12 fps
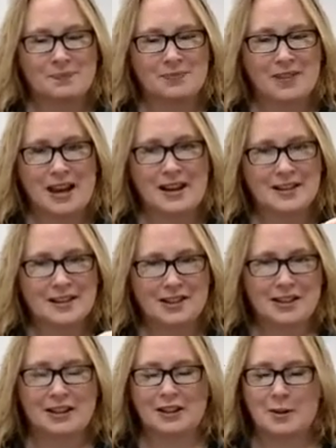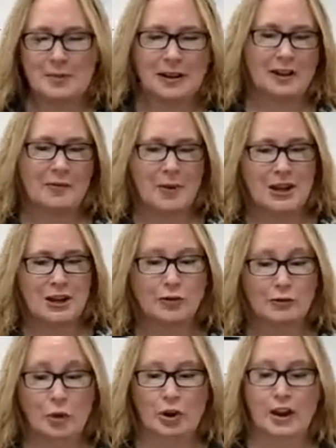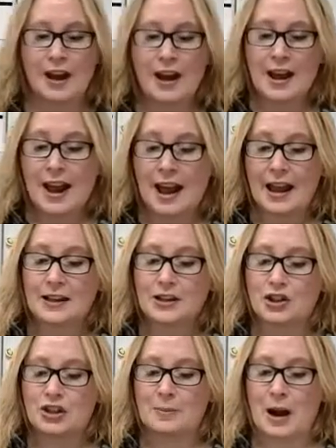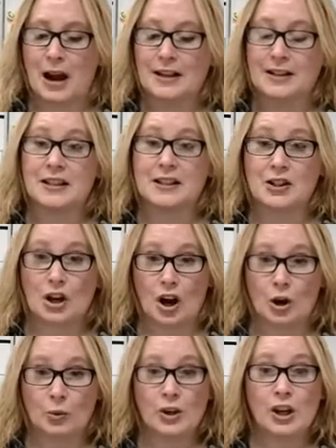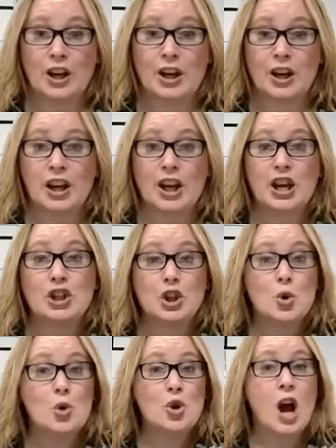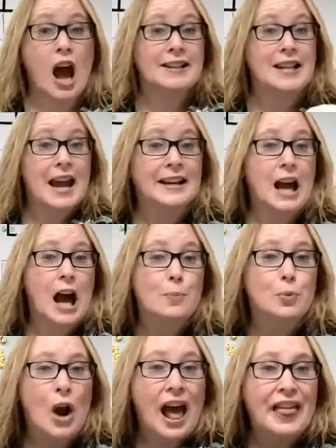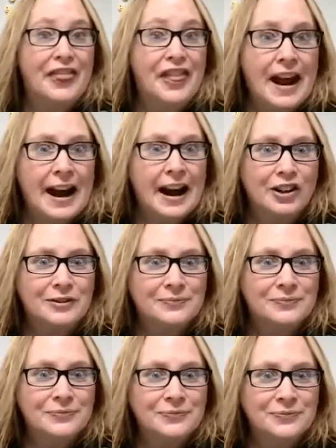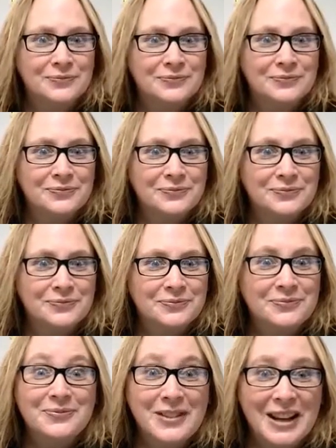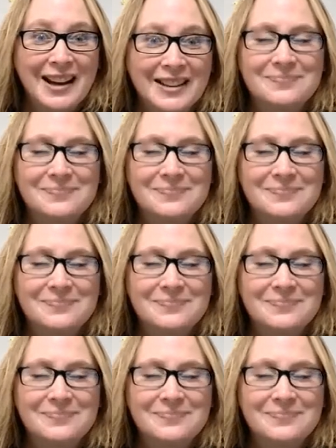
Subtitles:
Okay. Still at the middle of page 4. Ain't you mighty sorry? Do not take a breath there. Yeah.